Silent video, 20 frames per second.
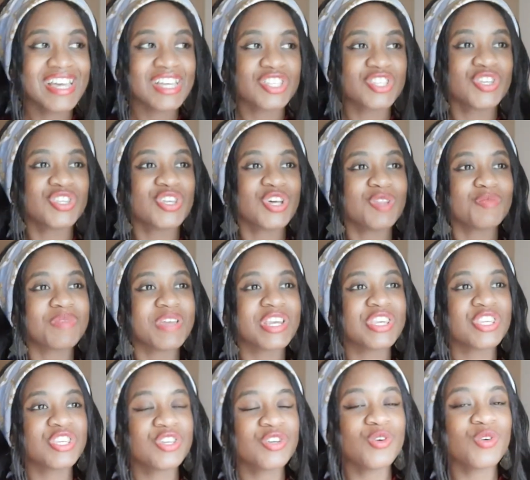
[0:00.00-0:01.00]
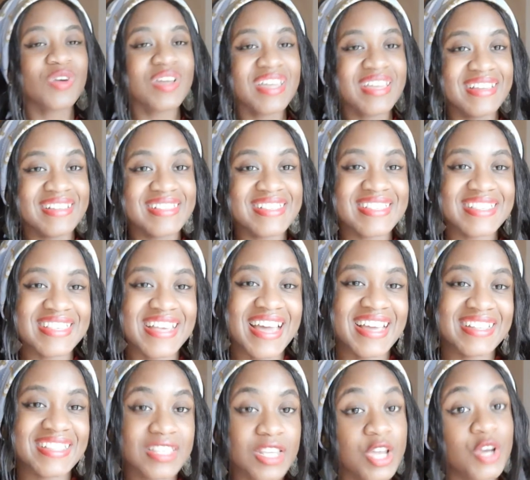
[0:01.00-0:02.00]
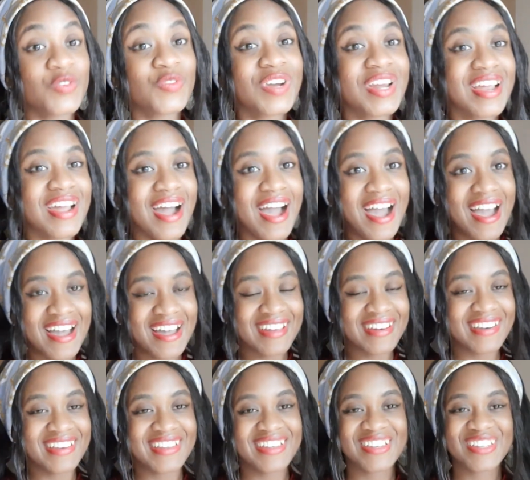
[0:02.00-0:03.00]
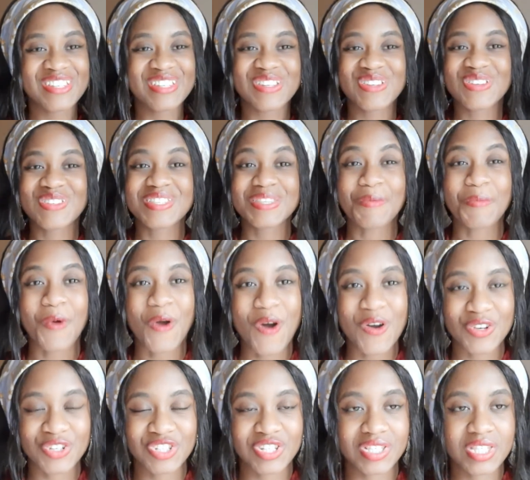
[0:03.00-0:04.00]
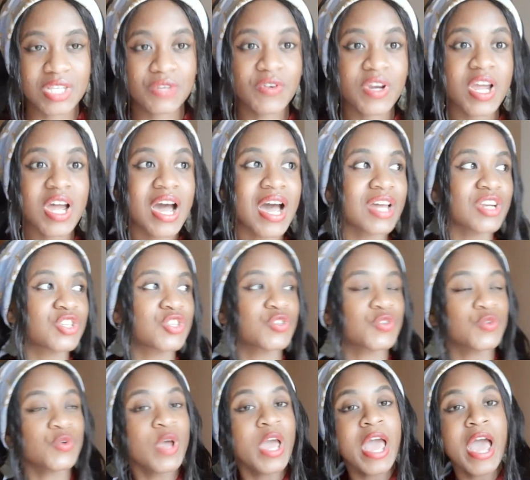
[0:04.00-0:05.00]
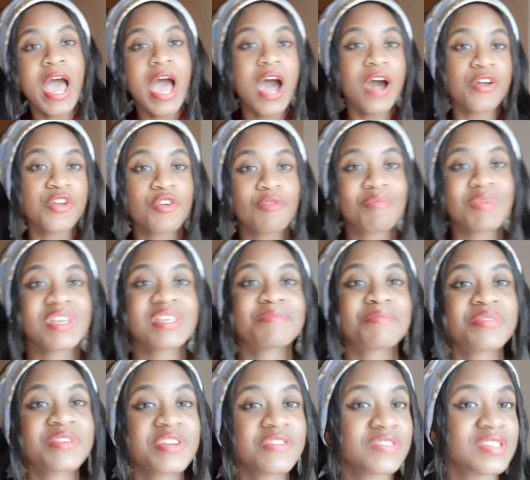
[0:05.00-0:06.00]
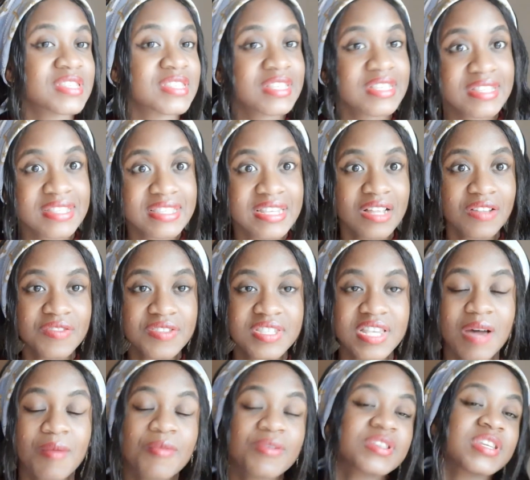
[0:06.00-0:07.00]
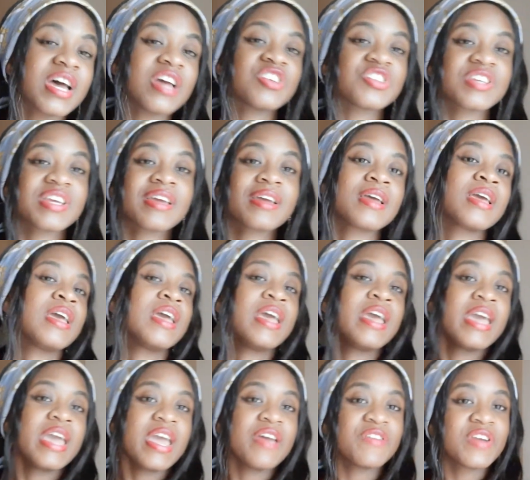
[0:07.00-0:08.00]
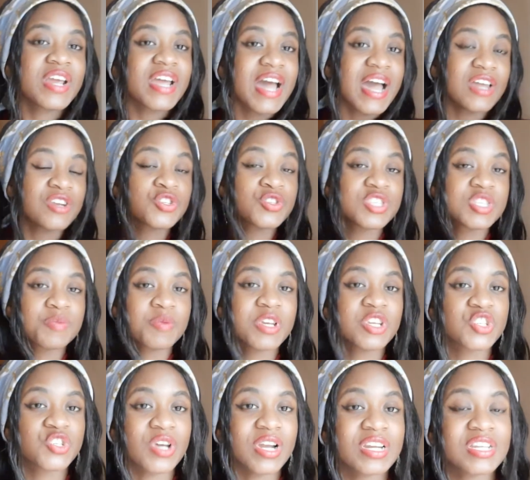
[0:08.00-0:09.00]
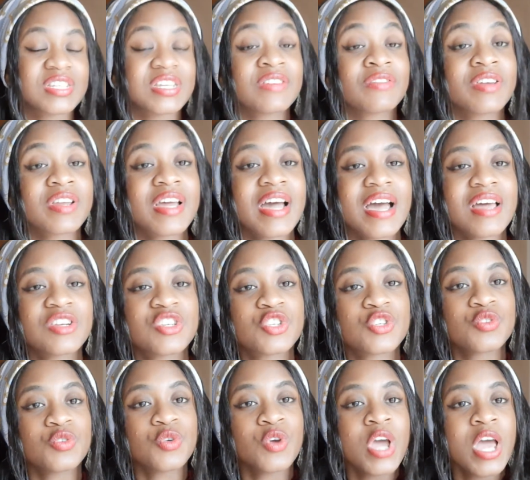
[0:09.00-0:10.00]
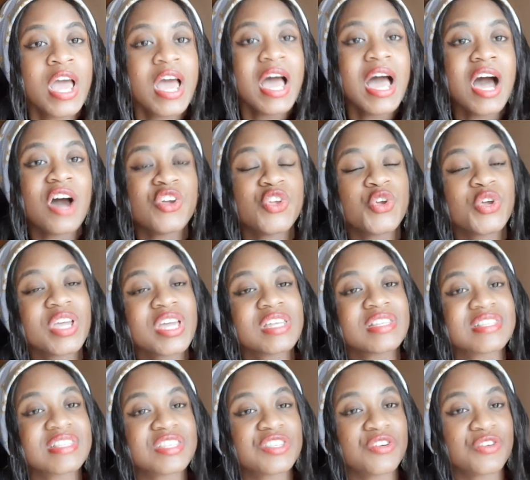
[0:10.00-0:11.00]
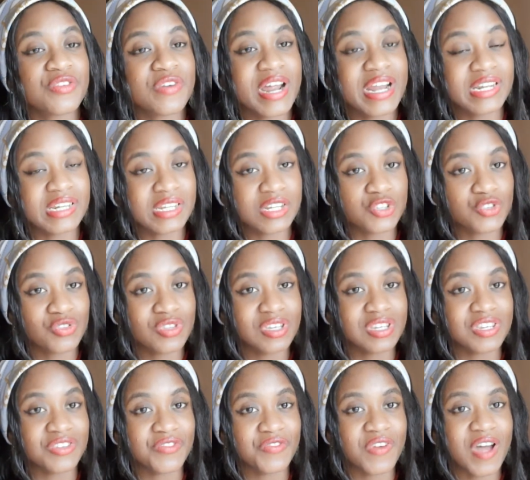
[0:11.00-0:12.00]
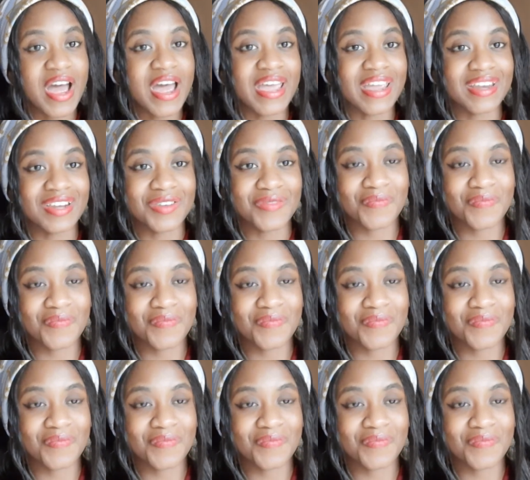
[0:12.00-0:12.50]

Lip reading: So there'll be new insights in regard to your subconscious, in regard to how you've been previously self-sabotaging, in regard to spirituality, in regard to how you can surrender to the divine.